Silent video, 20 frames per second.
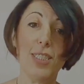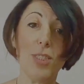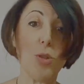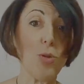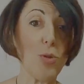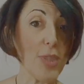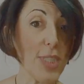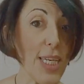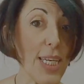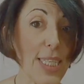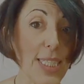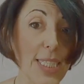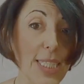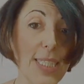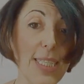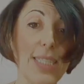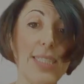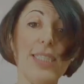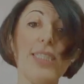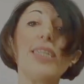to test
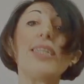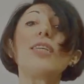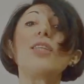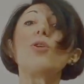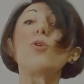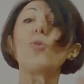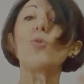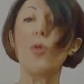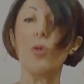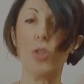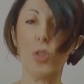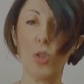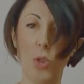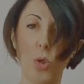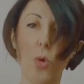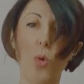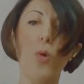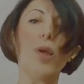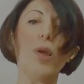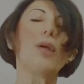it in your
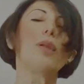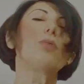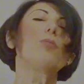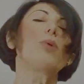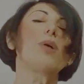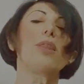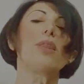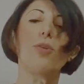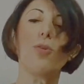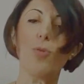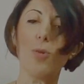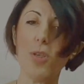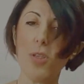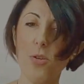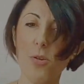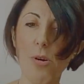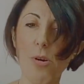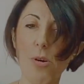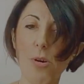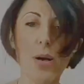soil with your
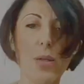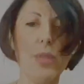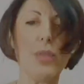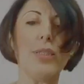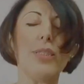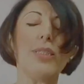targets